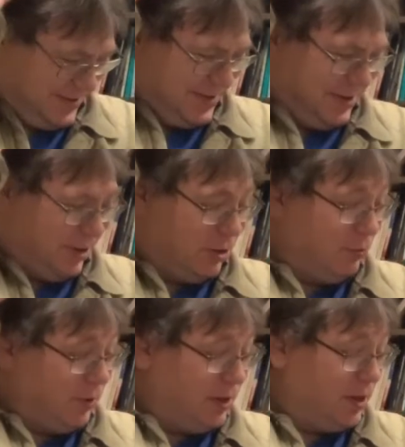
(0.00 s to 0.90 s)
Because it
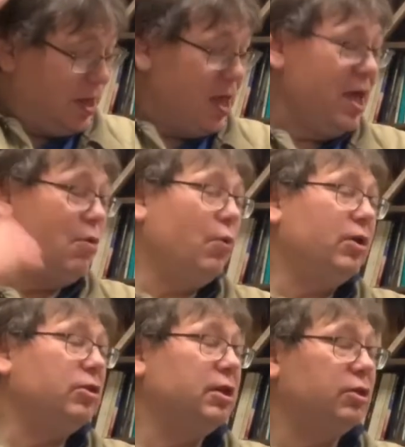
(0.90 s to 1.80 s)

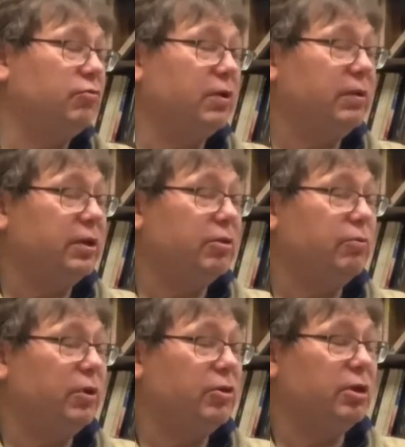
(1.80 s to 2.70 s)
was an
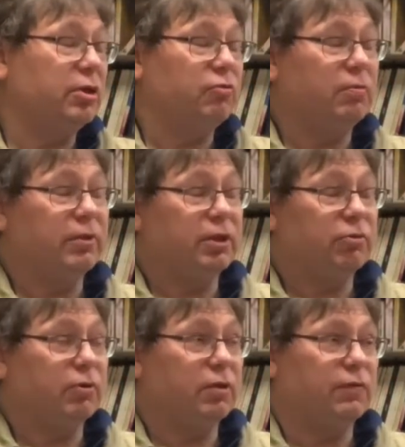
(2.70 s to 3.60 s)
extremely
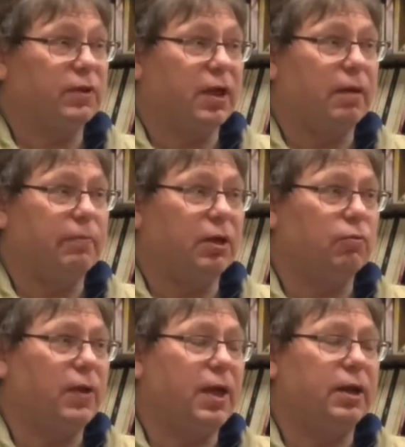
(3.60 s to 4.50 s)
stressful time, because
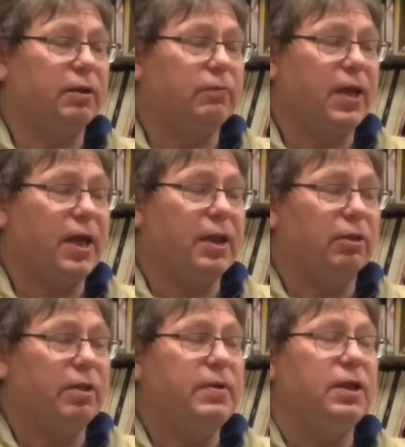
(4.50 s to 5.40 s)
we had a
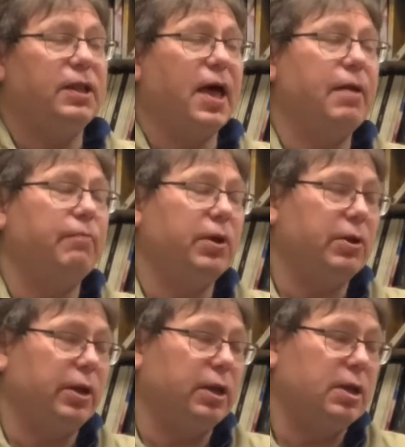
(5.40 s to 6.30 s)
limited time
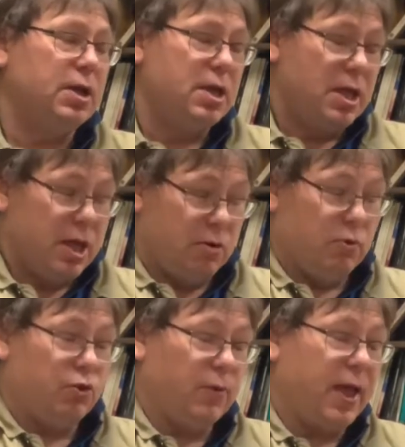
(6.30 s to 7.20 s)
period in
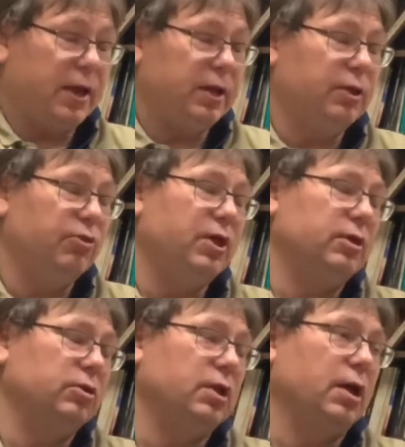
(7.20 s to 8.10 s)
which we had to get
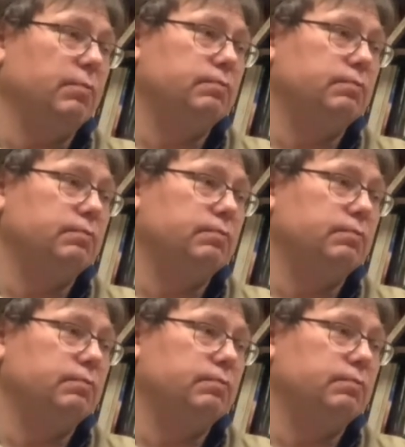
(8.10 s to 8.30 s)
things done.